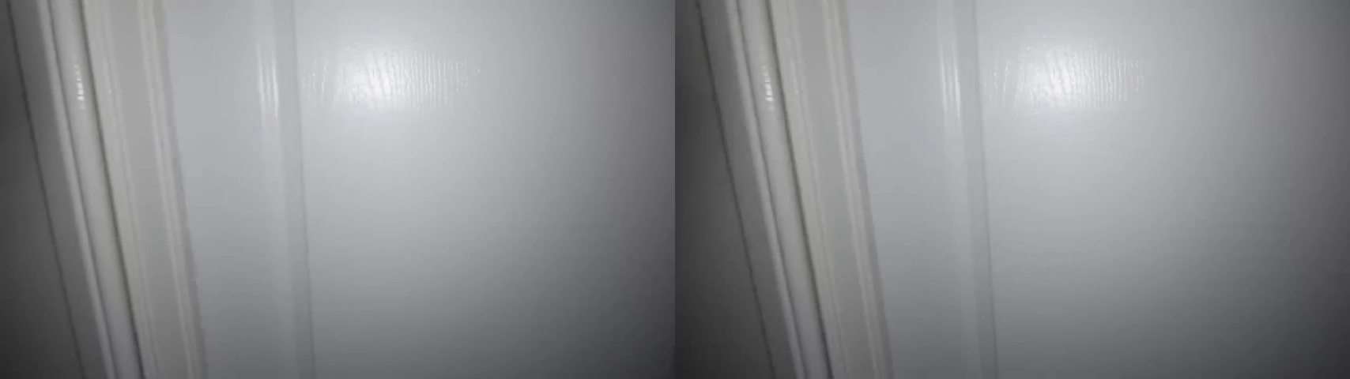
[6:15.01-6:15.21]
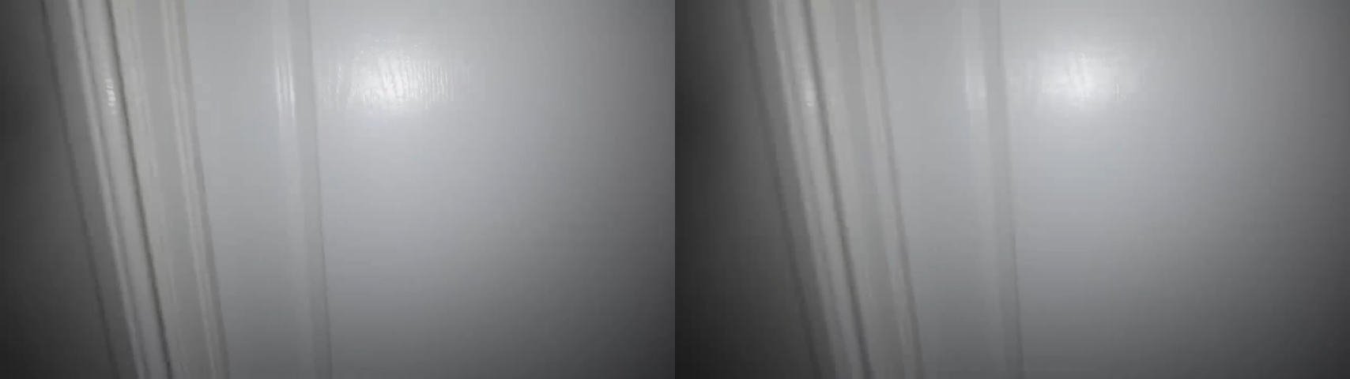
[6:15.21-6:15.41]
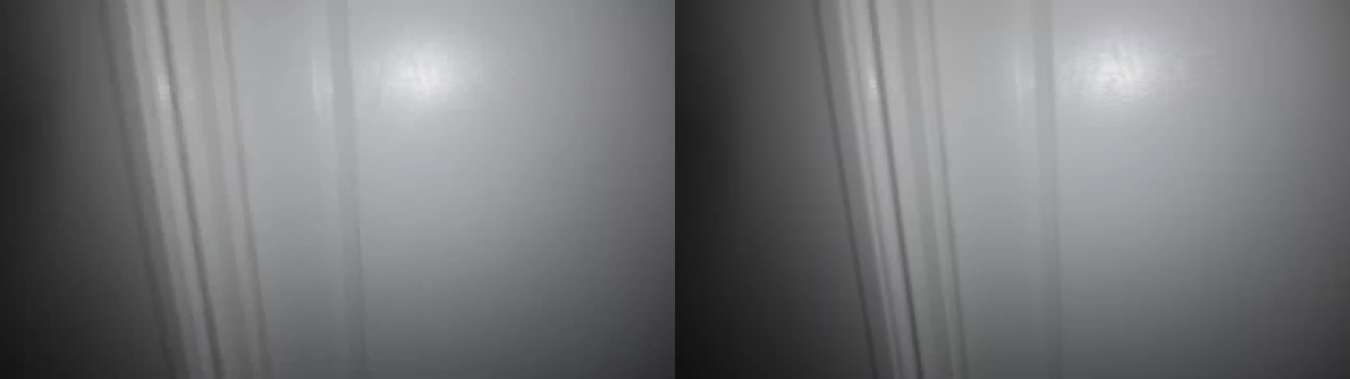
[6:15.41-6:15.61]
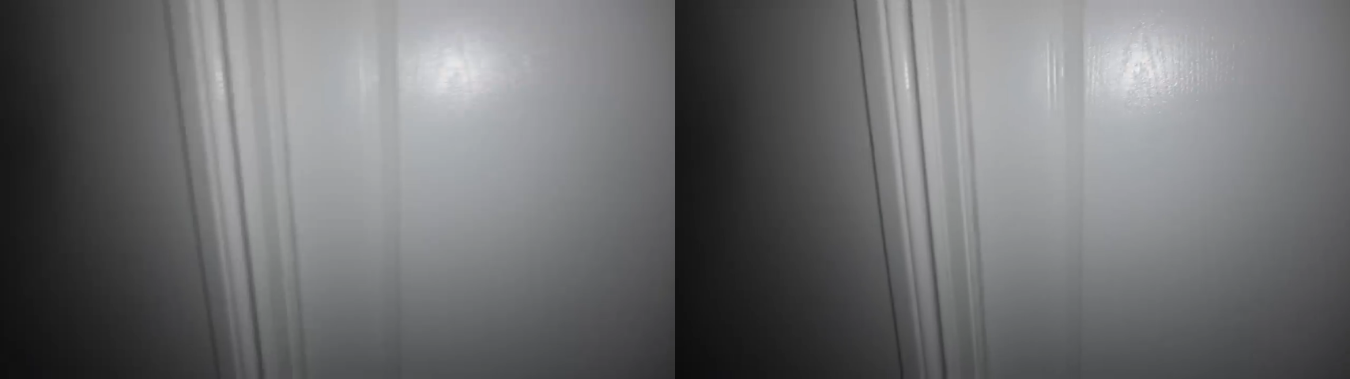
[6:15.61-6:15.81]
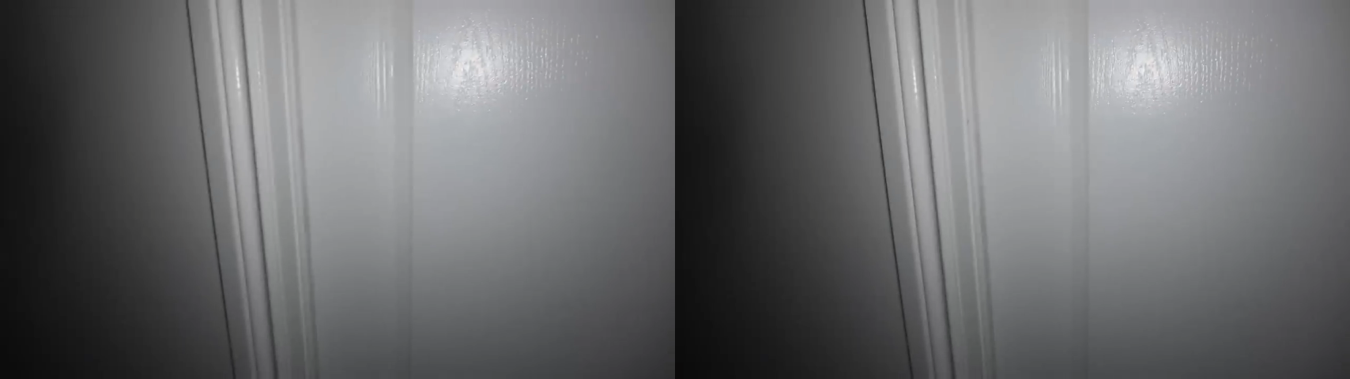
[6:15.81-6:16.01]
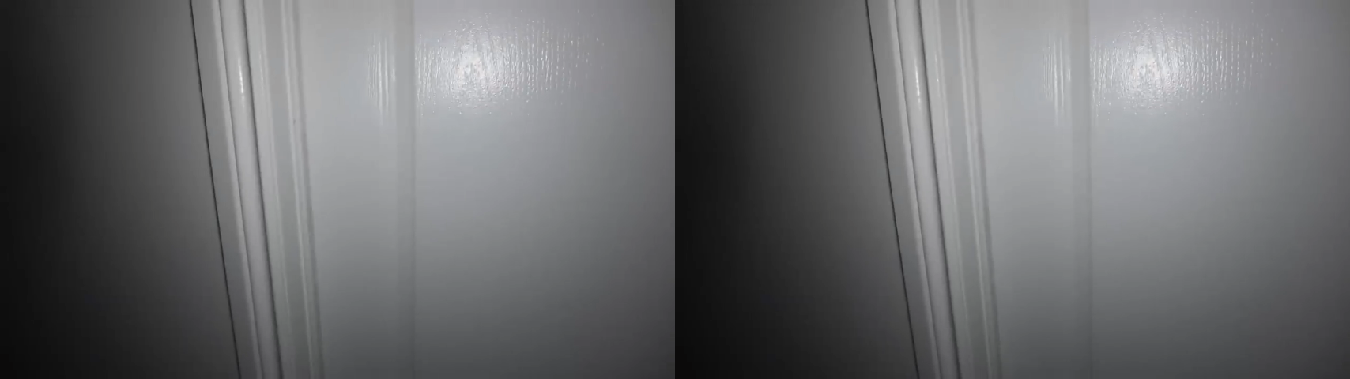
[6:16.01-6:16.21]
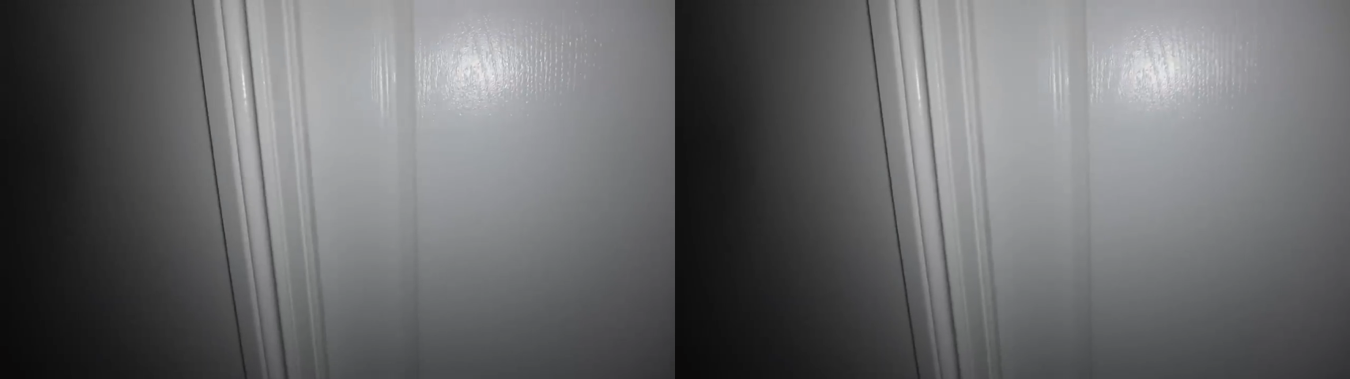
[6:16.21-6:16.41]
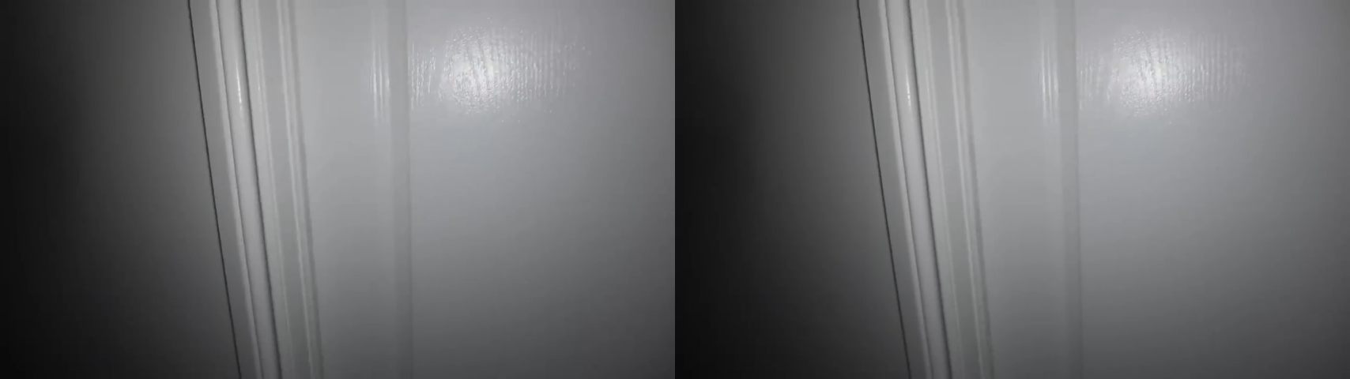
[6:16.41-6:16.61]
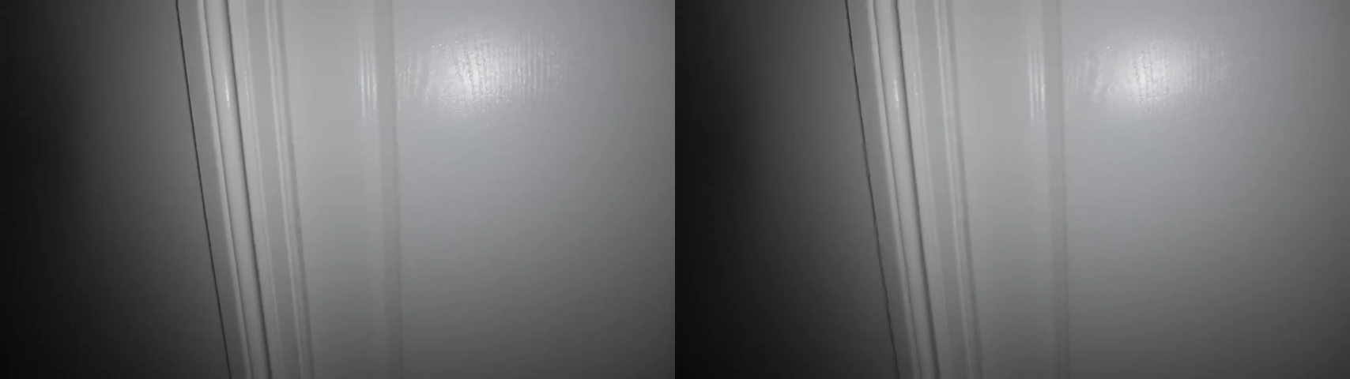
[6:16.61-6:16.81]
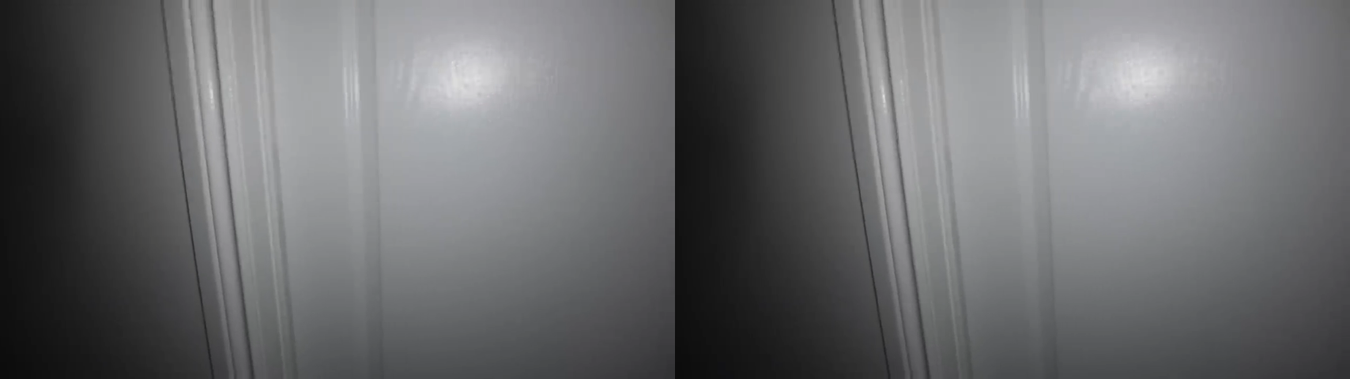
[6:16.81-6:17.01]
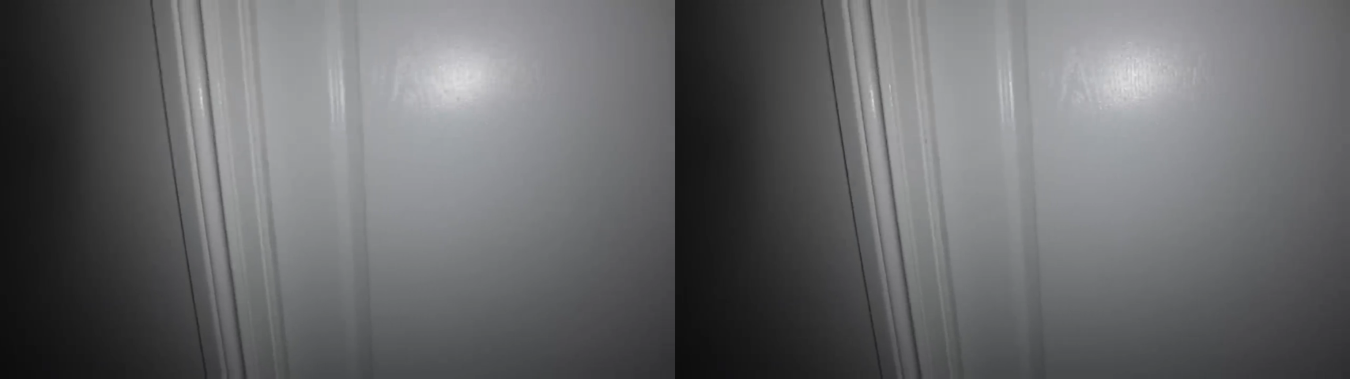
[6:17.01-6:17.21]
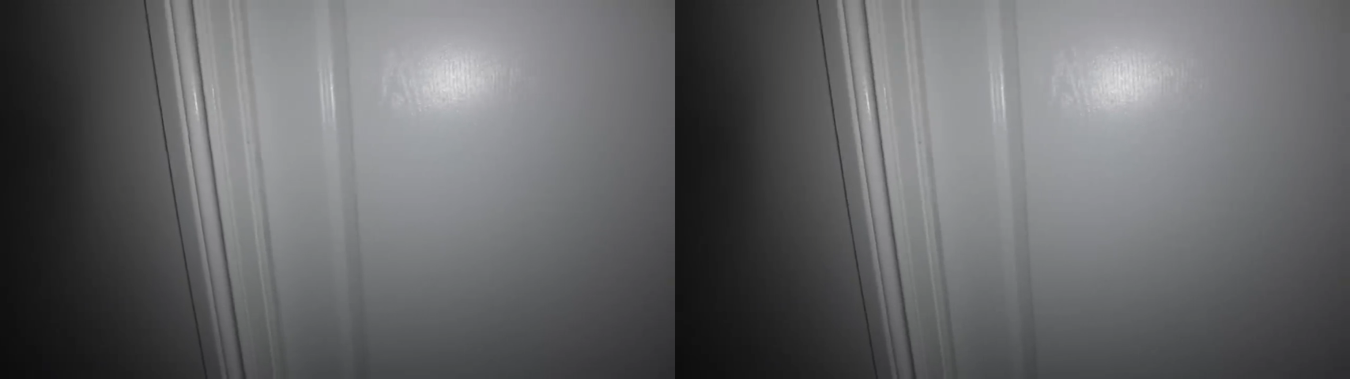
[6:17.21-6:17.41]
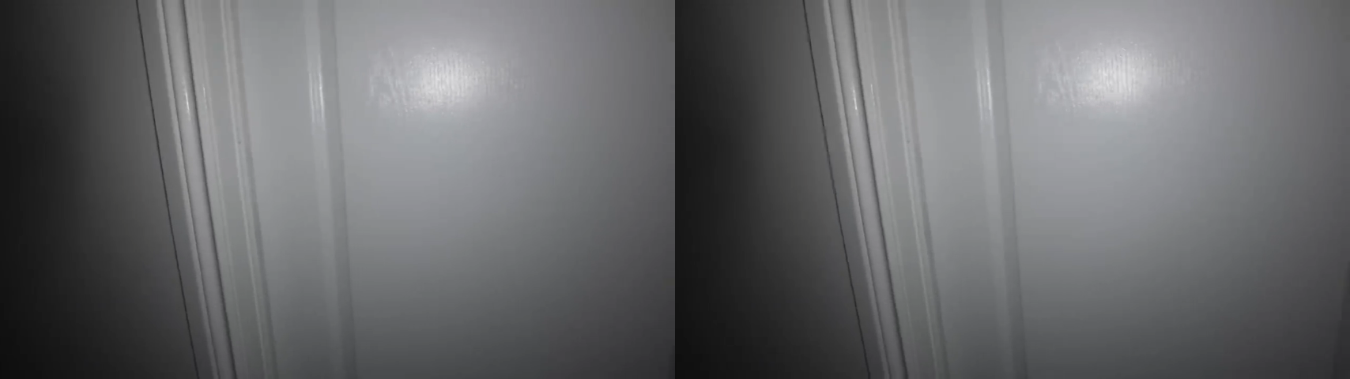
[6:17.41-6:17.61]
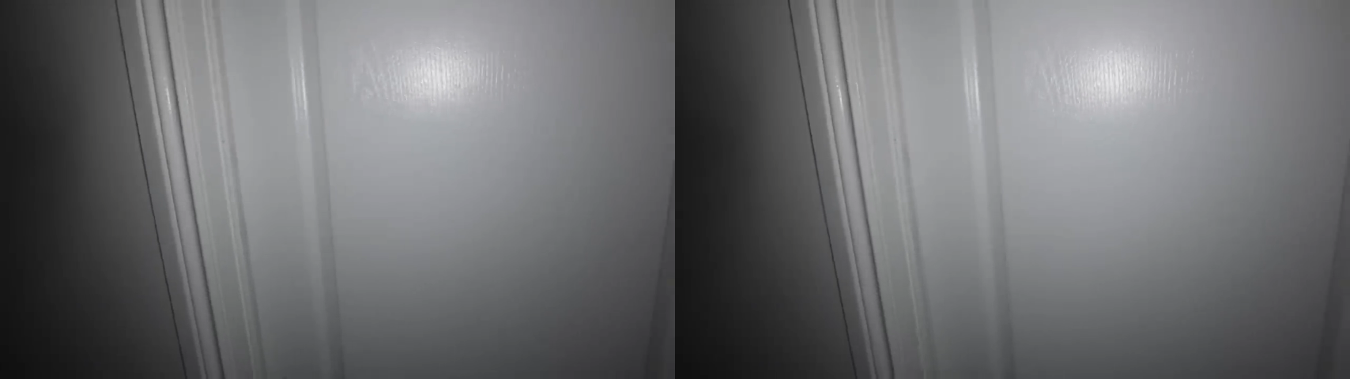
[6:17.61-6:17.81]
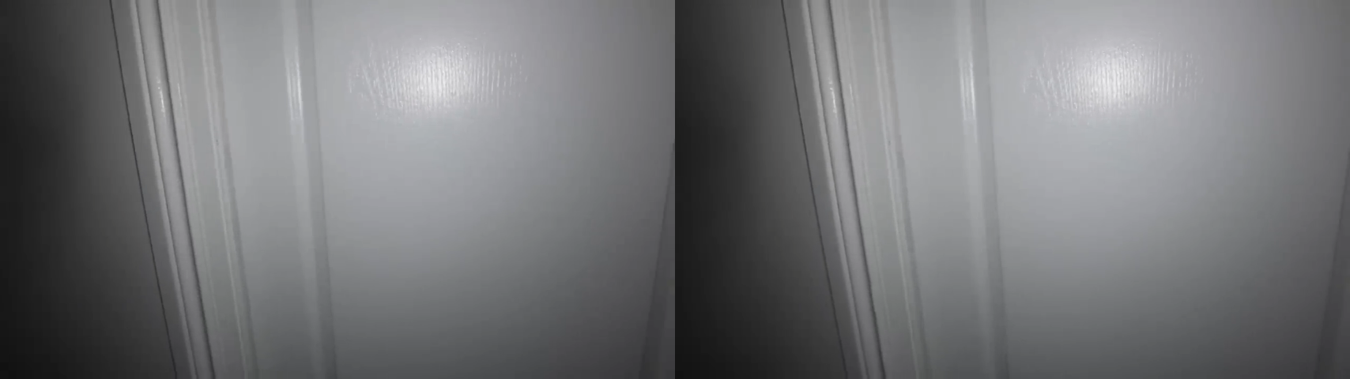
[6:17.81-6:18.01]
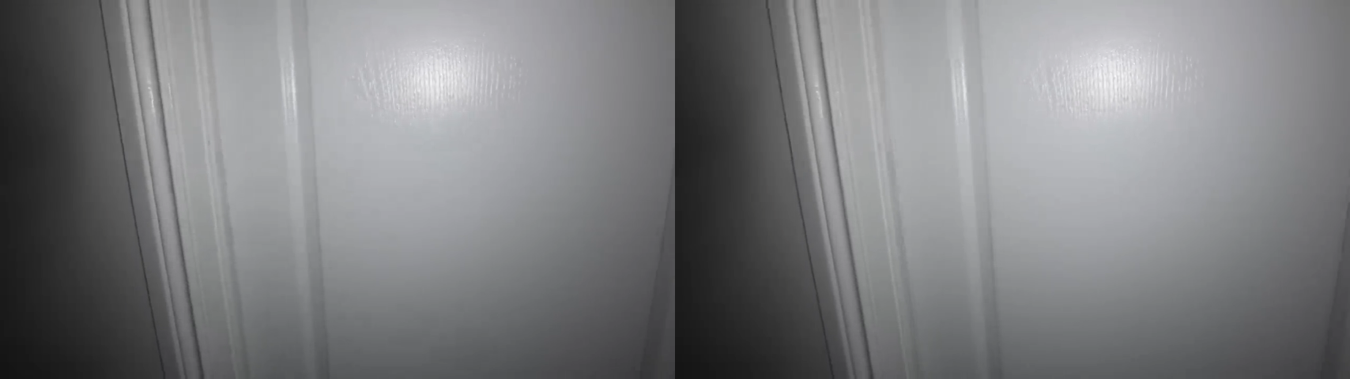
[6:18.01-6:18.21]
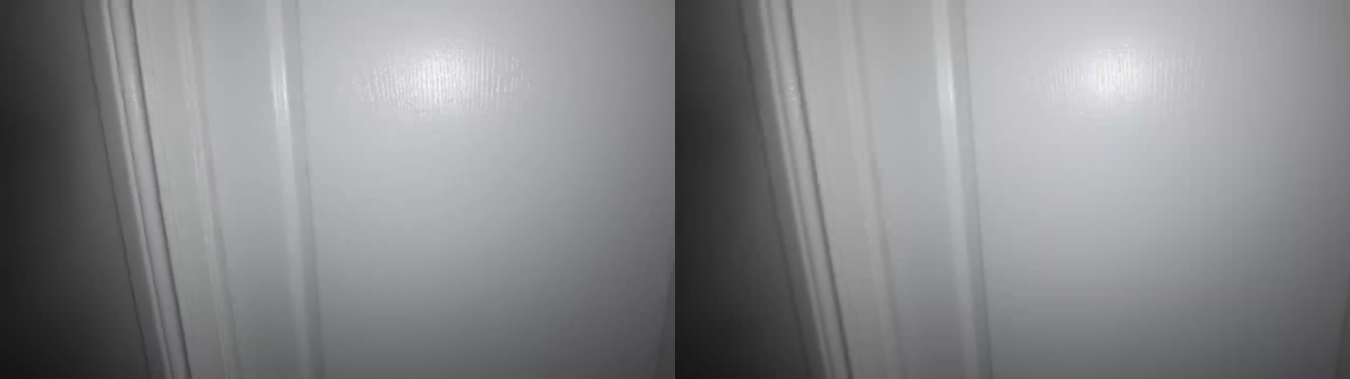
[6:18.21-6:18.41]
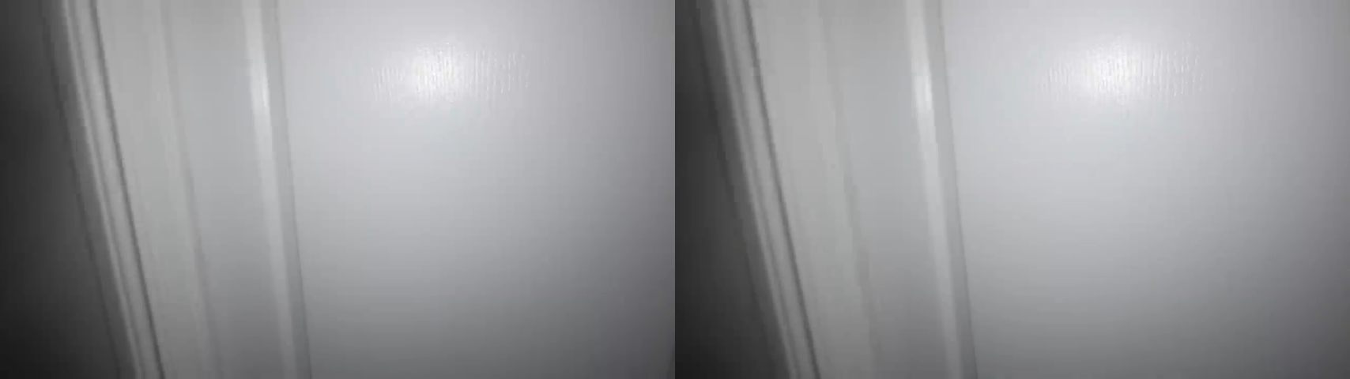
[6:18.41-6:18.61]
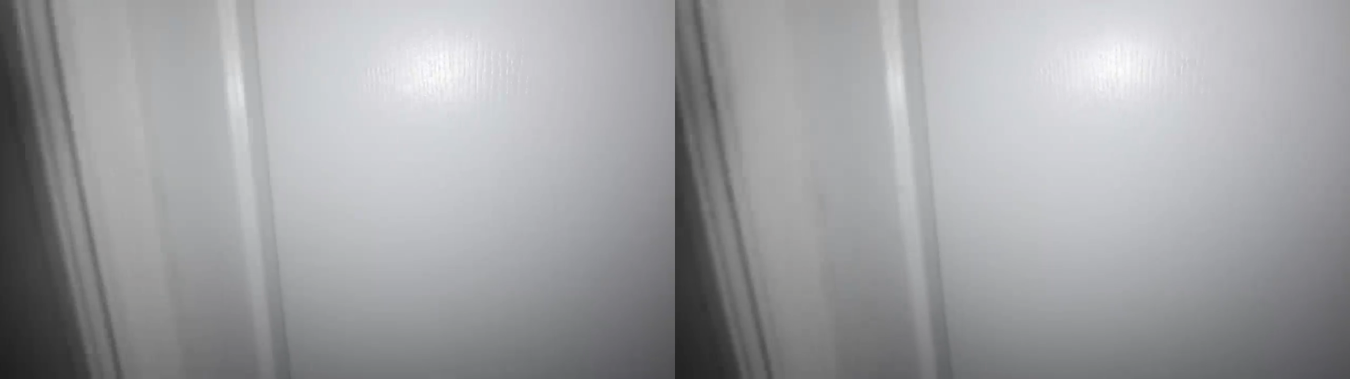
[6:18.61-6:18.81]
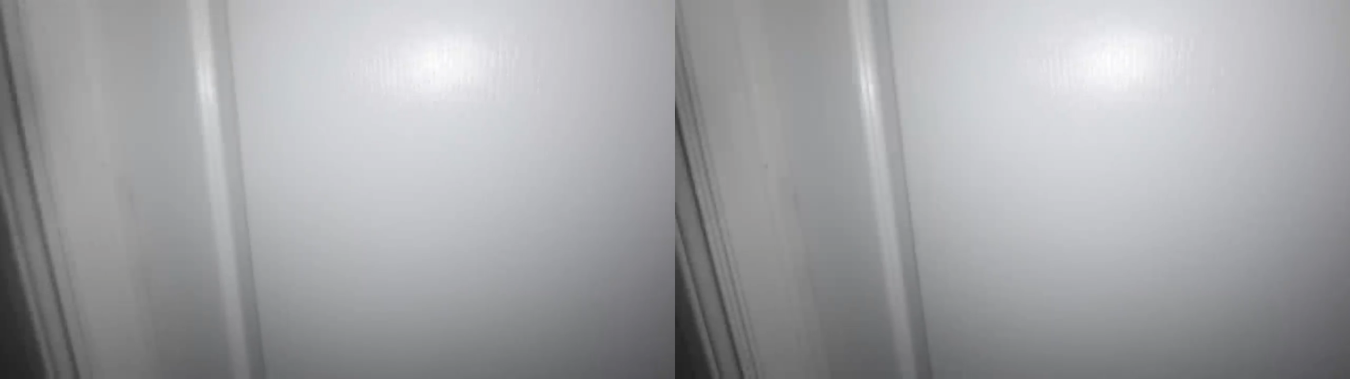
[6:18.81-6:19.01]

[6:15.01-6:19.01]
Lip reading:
(no speaker visible)